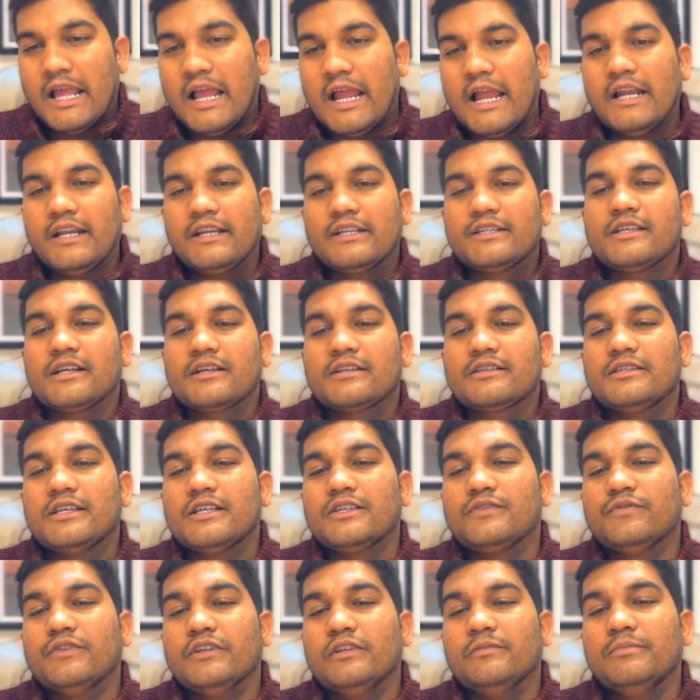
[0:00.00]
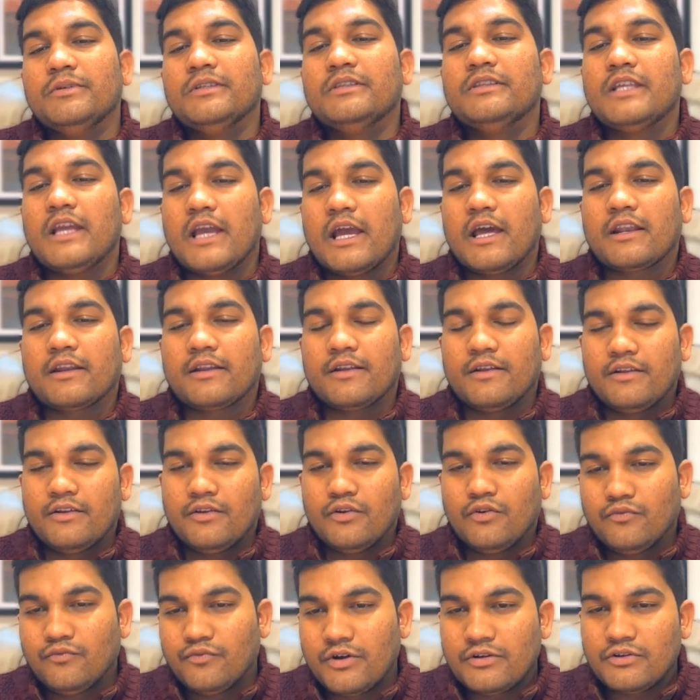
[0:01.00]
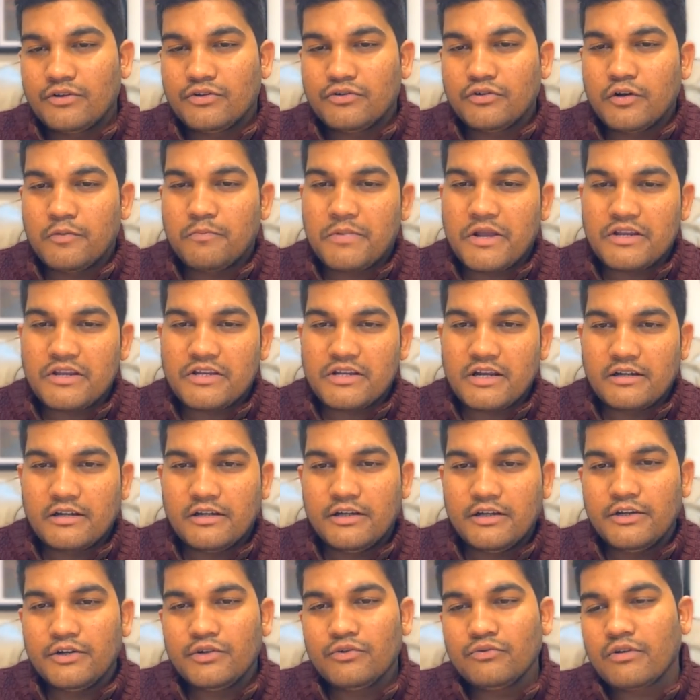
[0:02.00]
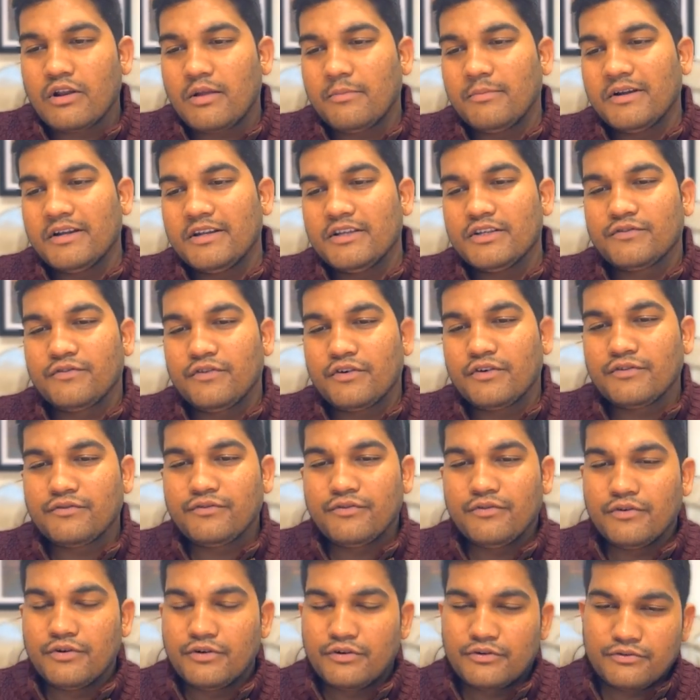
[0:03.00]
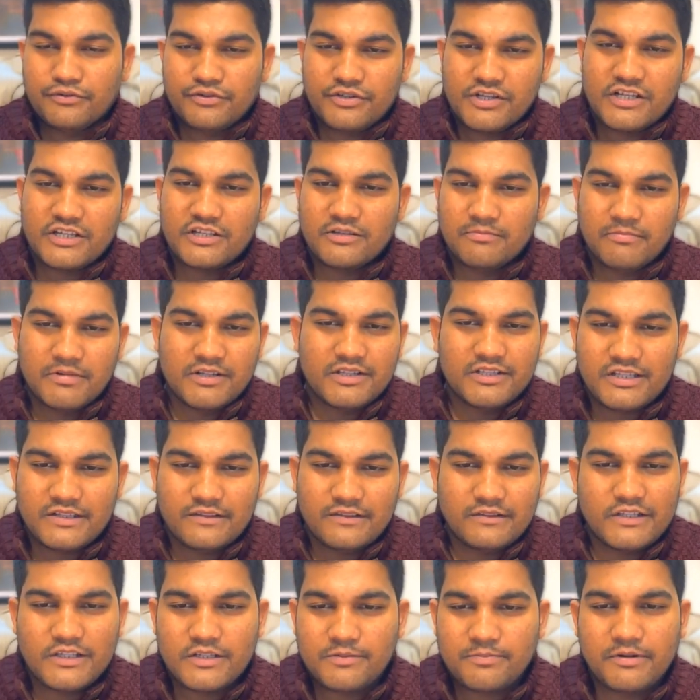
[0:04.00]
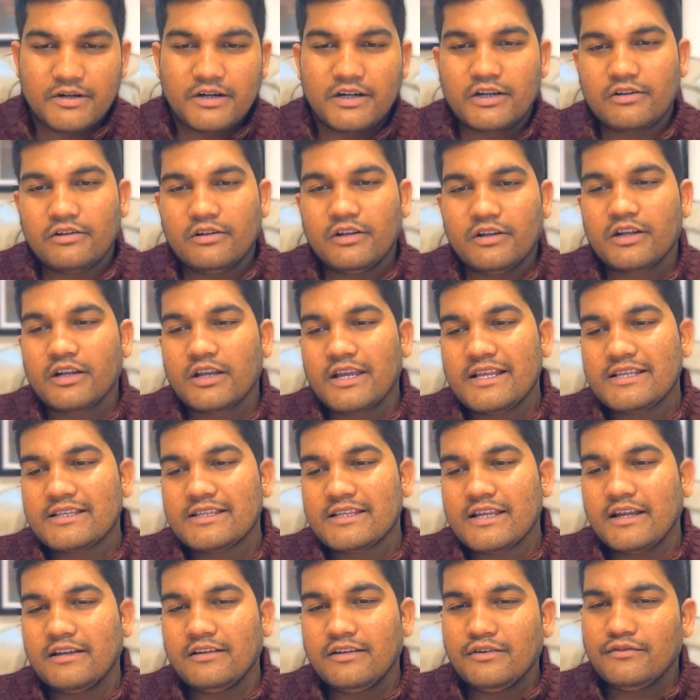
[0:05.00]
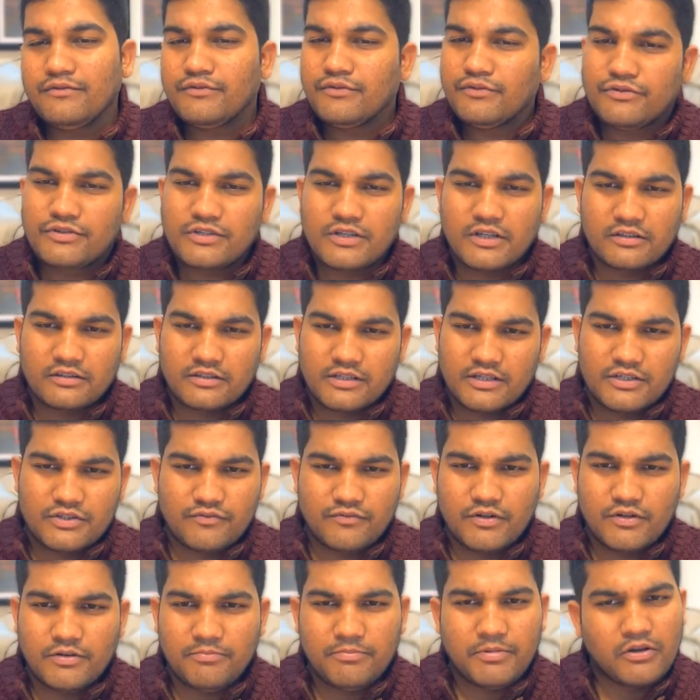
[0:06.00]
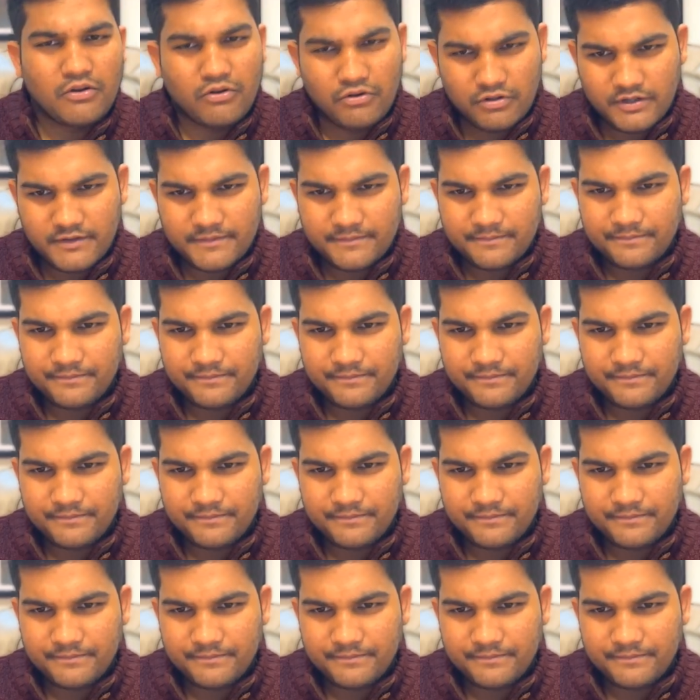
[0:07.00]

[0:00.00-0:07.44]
and success will be there. One should patiently do remedies for four to six months in this particular case, and in future things will be good.